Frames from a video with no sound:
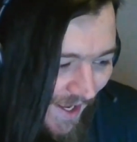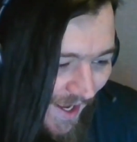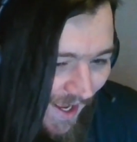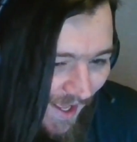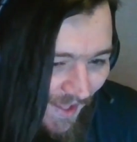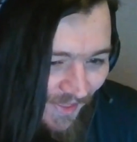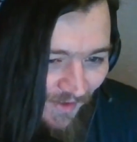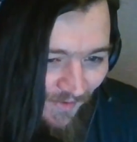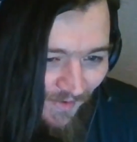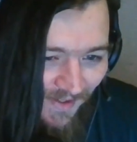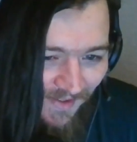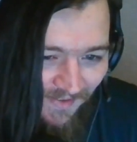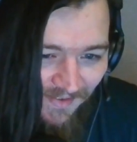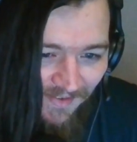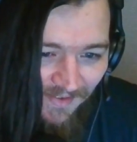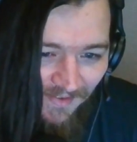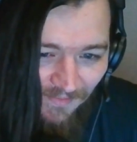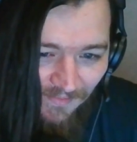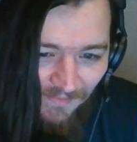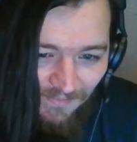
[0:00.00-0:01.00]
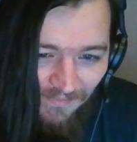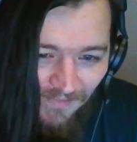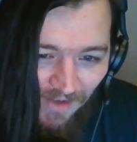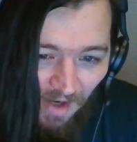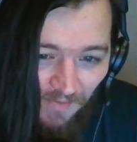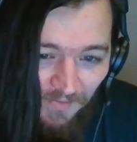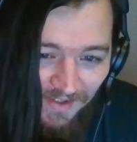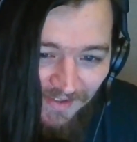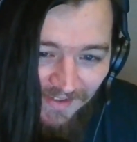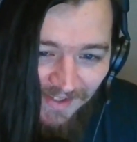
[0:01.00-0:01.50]
there is
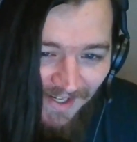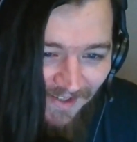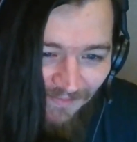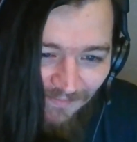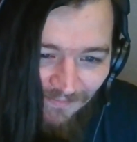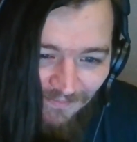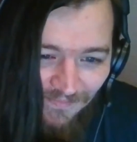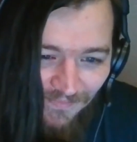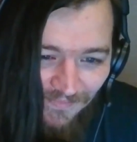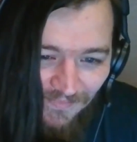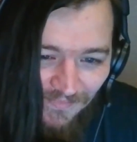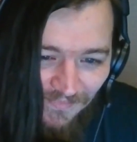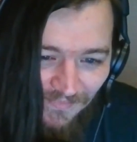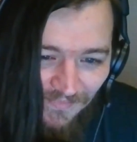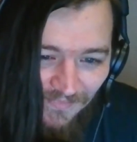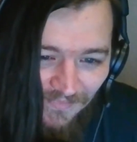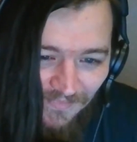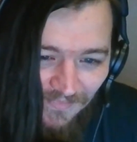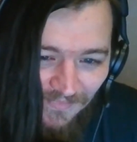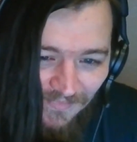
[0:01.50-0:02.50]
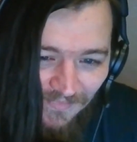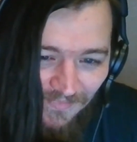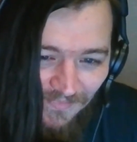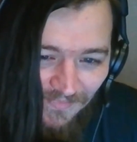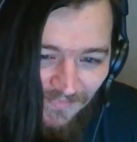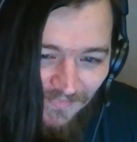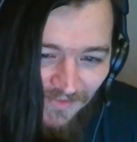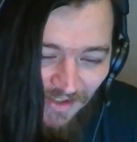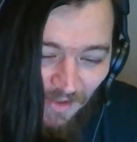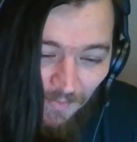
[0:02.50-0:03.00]
obviously
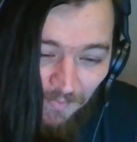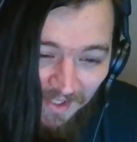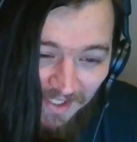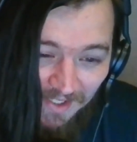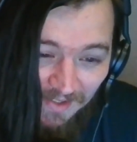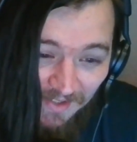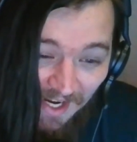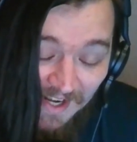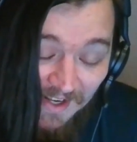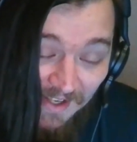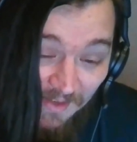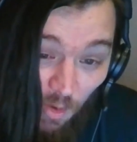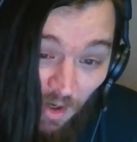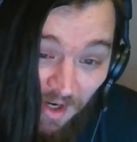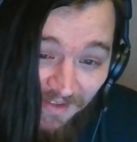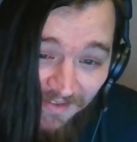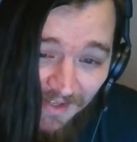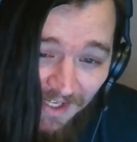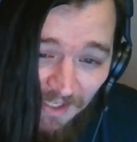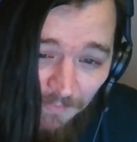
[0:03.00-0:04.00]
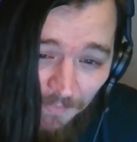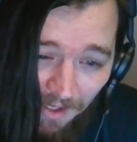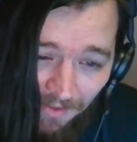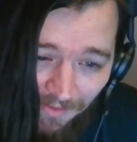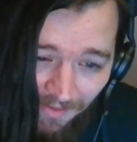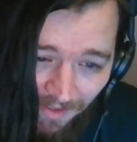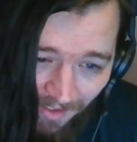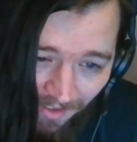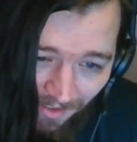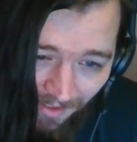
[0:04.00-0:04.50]
some things in what he said about
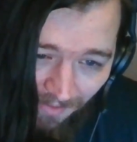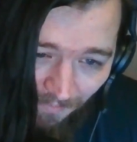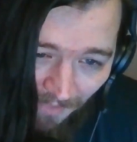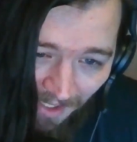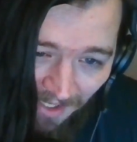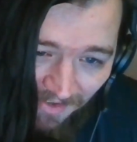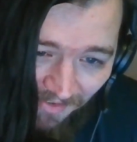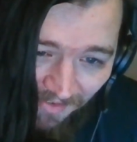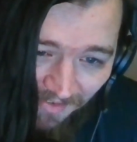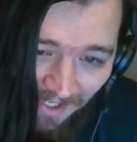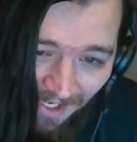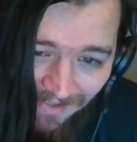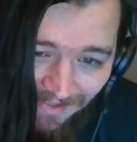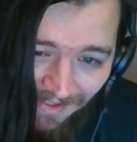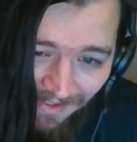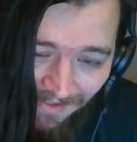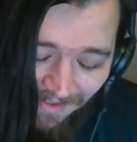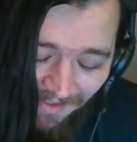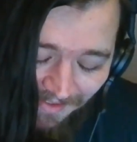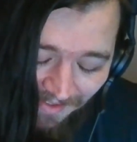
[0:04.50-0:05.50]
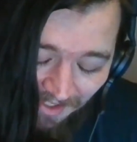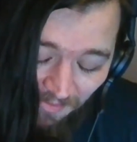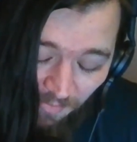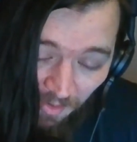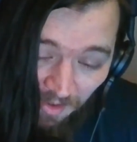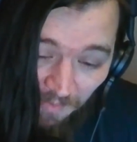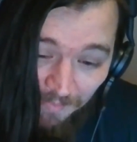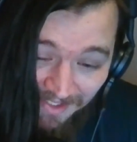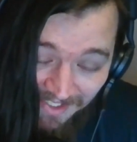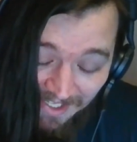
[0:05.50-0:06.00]
the manager's tactics, and in this
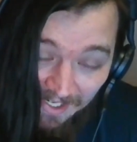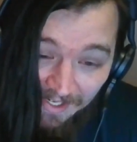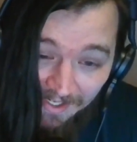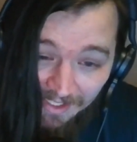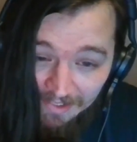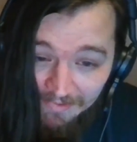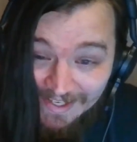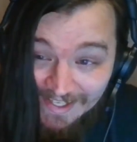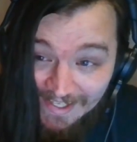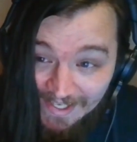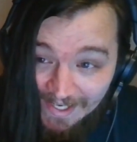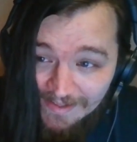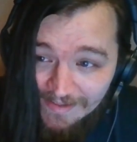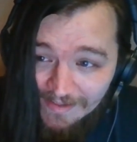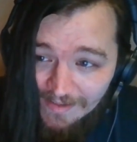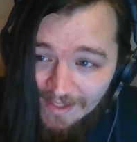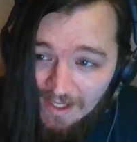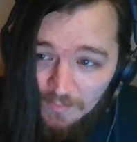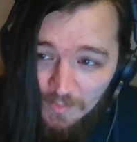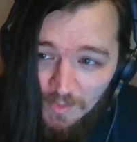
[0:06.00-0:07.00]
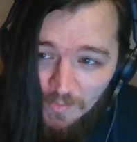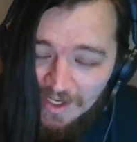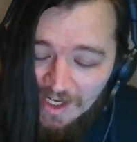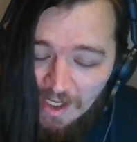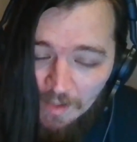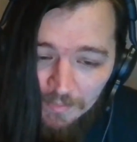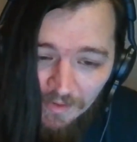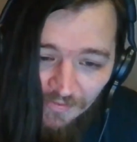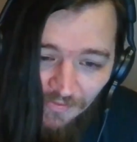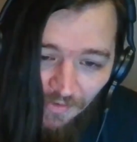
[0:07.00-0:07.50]
one in particular, it did, like we went
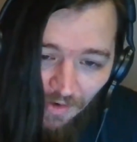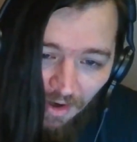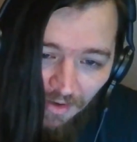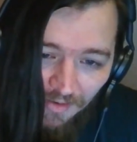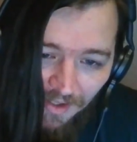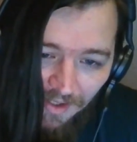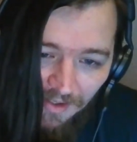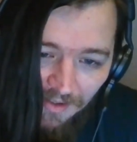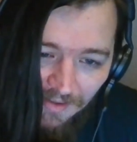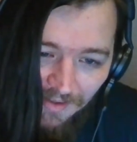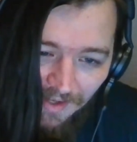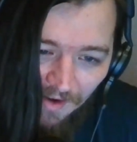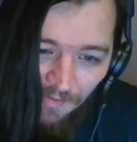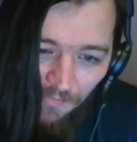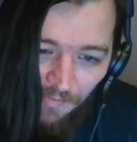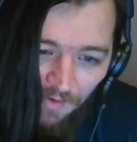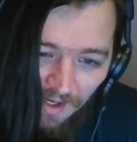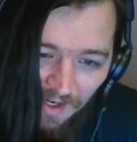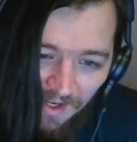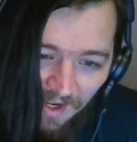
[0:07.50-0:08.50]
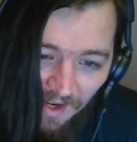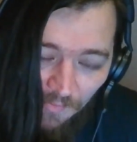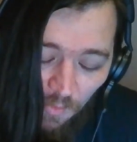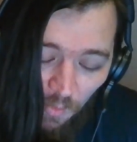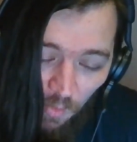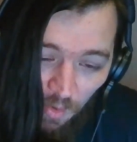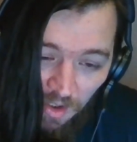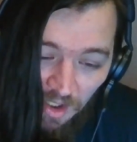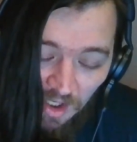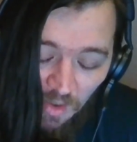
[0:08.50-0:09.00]
on before, that if we
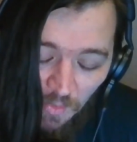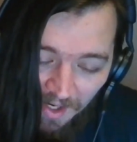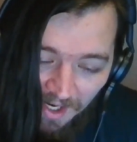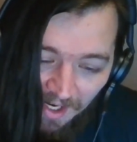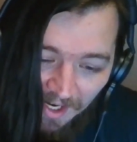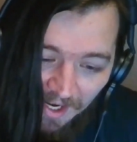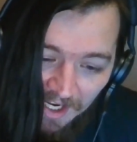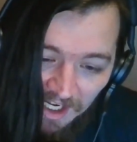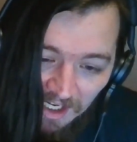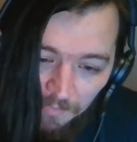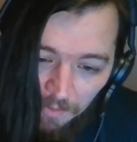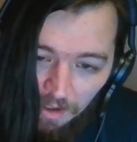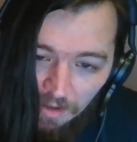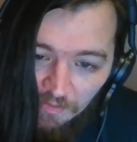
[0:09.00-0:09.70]
were quicker getting the ball